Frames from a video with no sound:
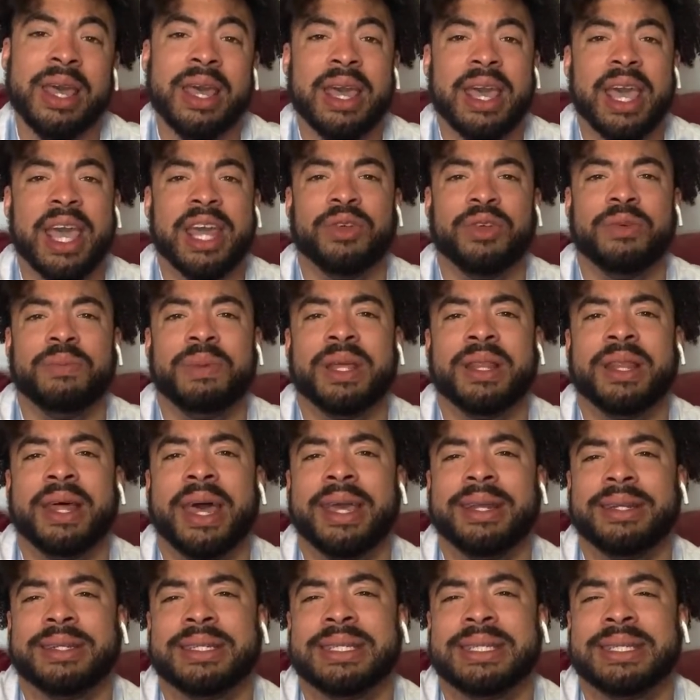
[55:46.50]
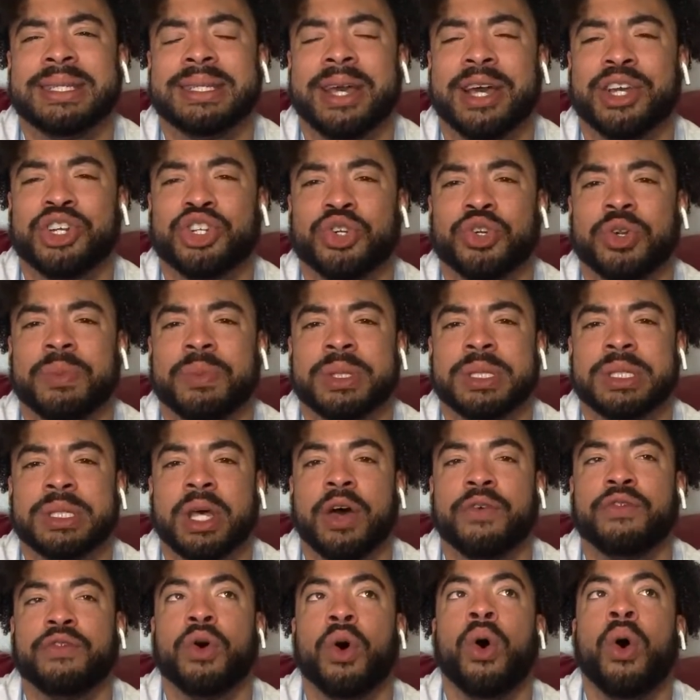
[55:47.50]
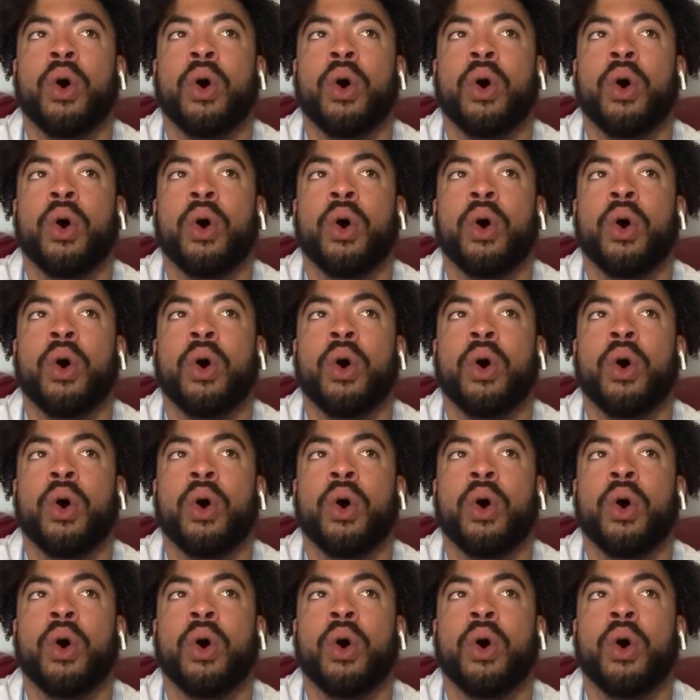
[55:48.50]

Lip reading: And it'd be like discussionable stuff.